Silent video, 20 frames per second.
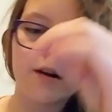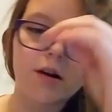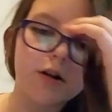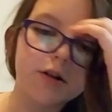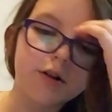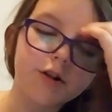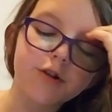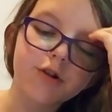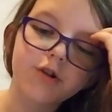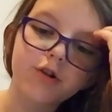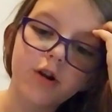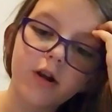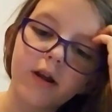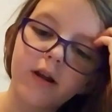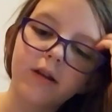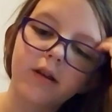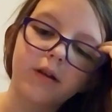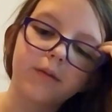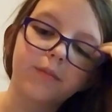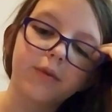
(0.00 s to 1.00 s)
it on a string
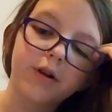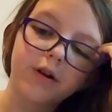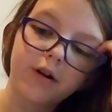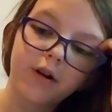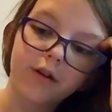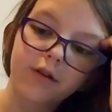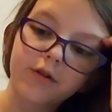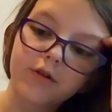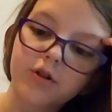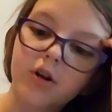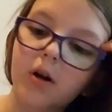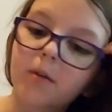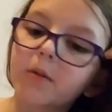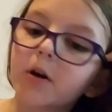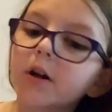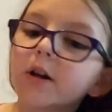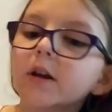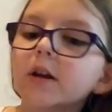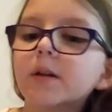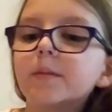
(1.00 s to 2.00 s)
and then put another charm
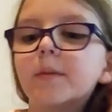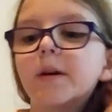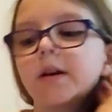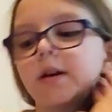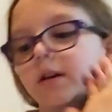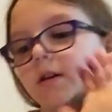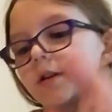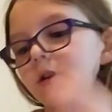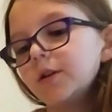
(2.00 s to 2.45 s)
on it and make a